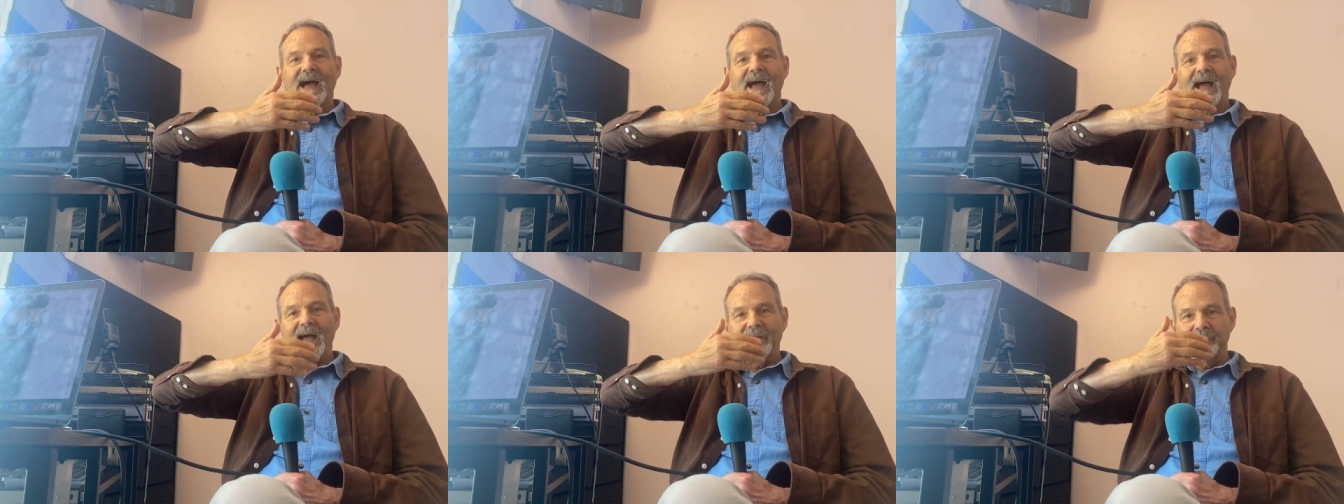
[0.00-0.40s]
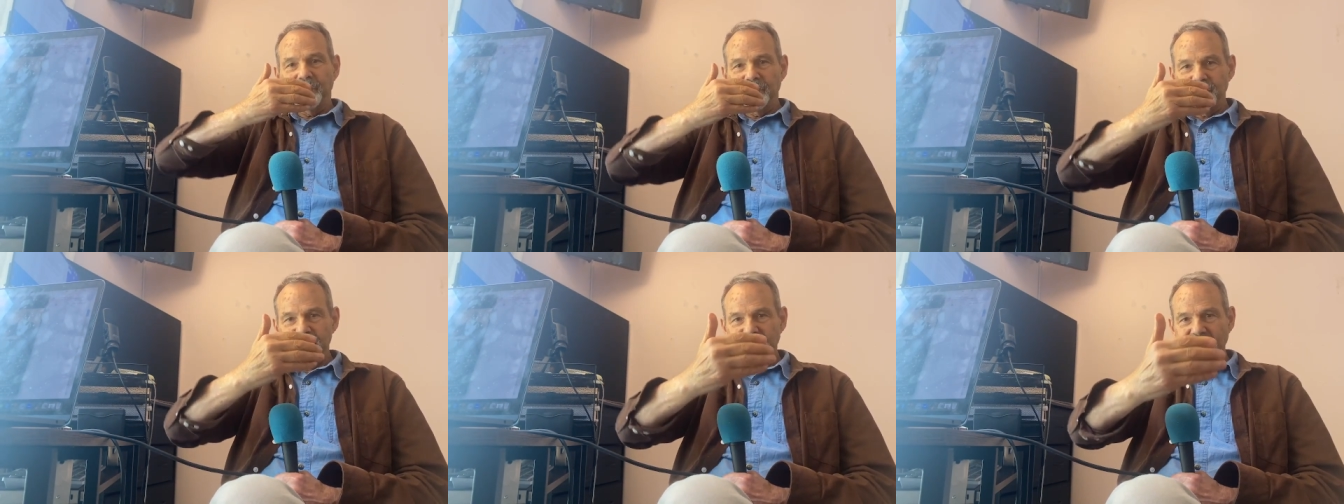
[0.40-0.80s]
I
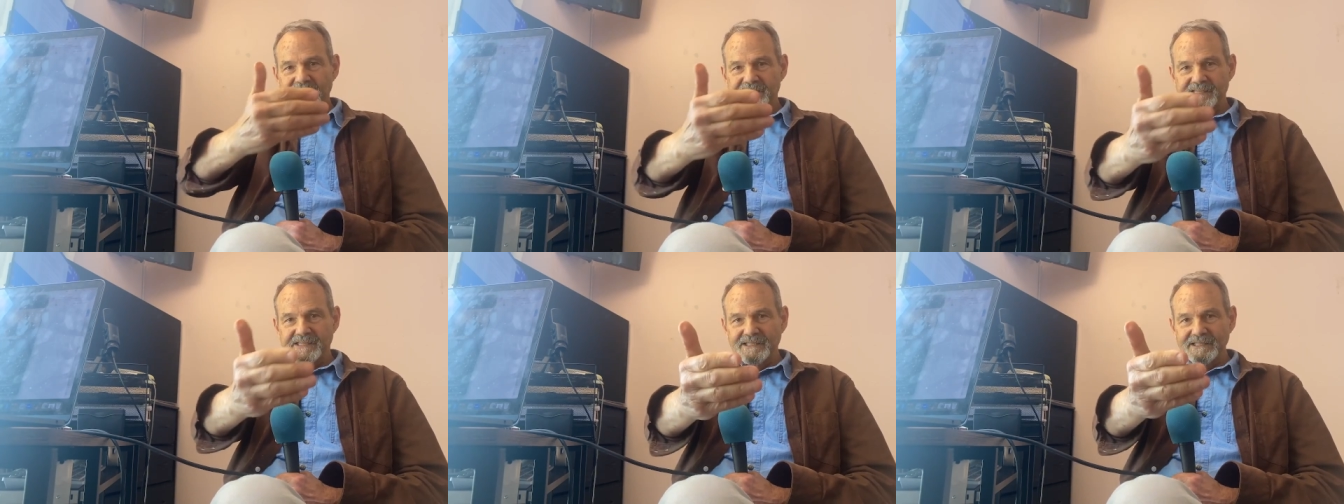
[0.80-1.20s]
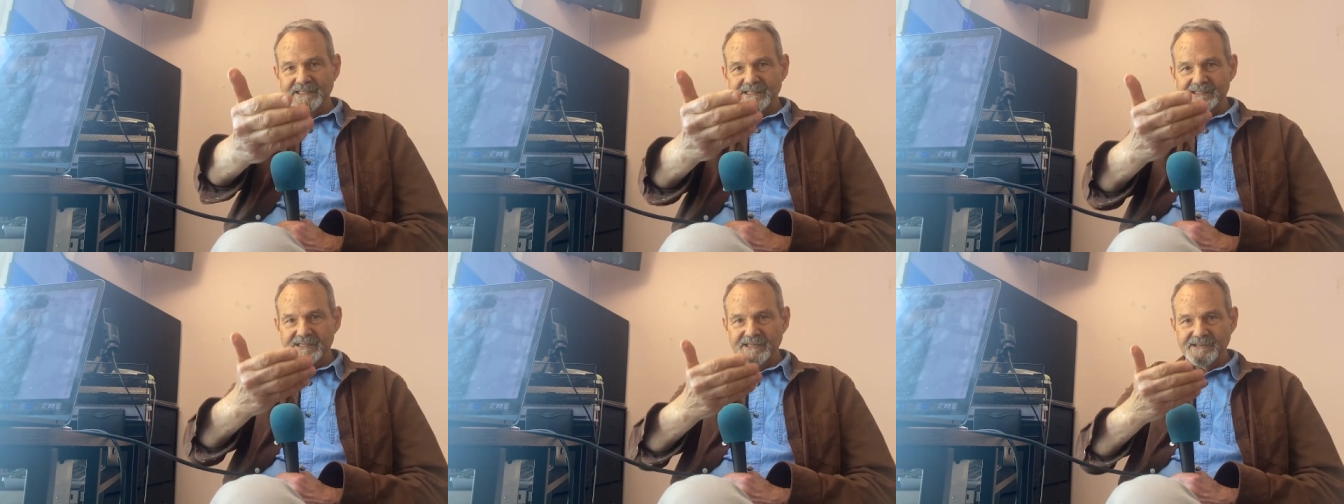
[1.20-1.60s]
first ask the
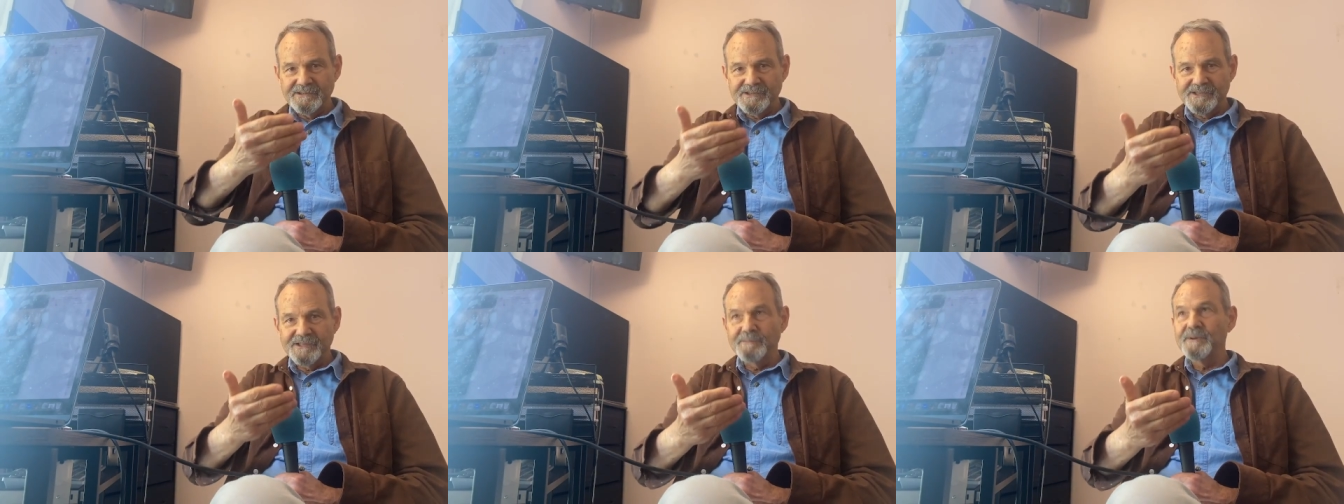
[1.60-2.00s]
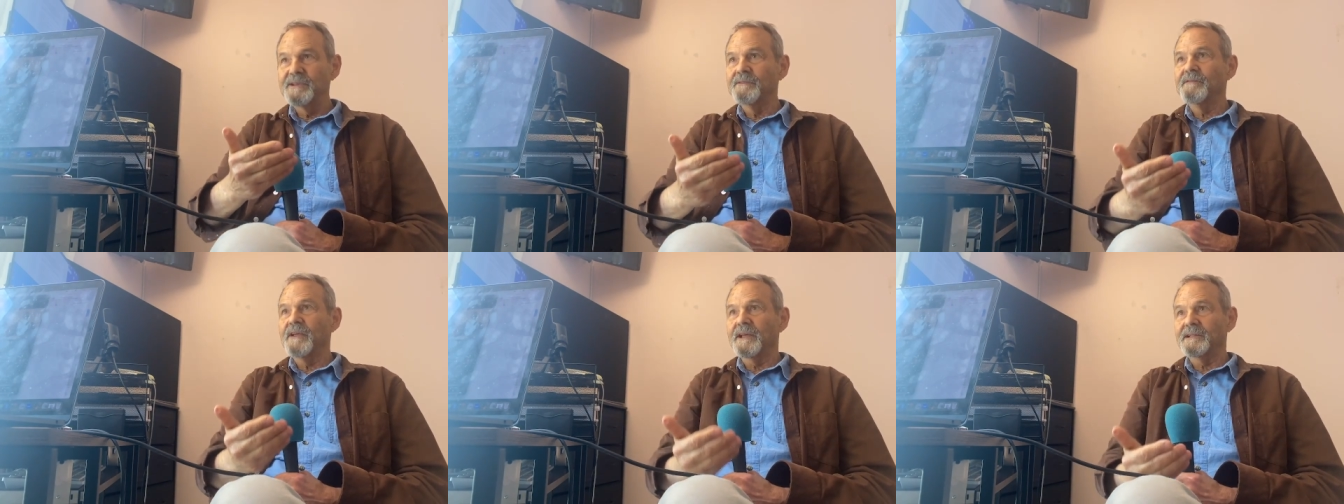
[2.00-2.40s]
listeners to be
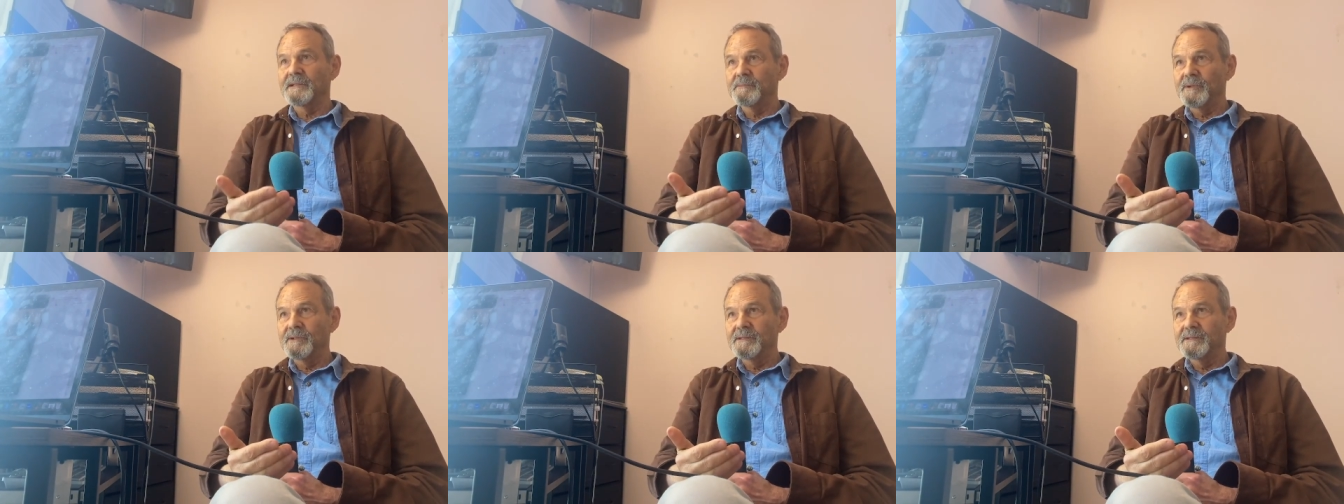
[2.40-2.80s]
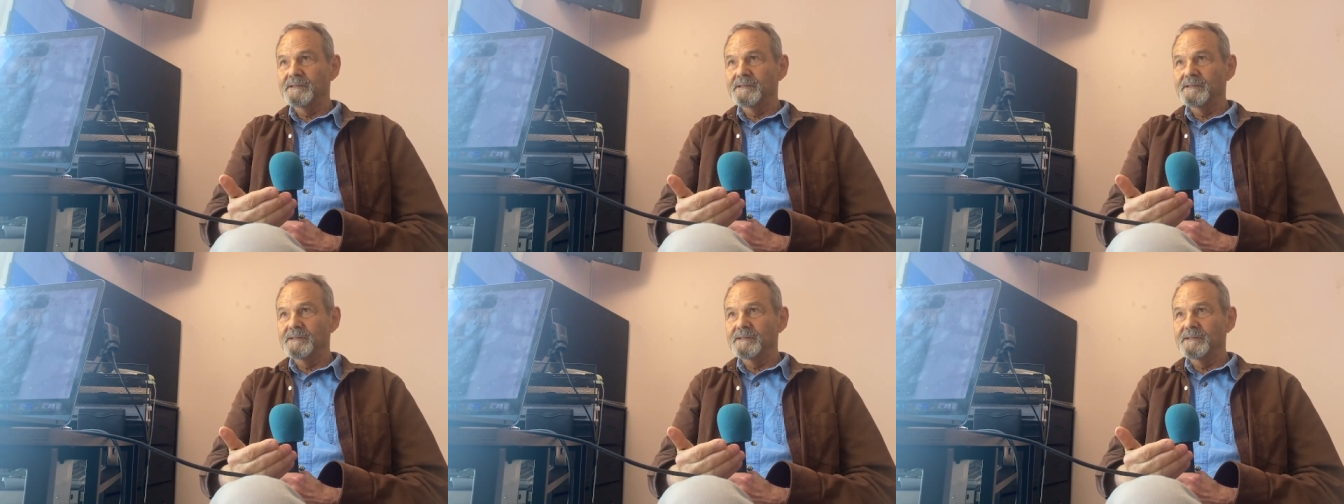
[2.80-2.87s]
available,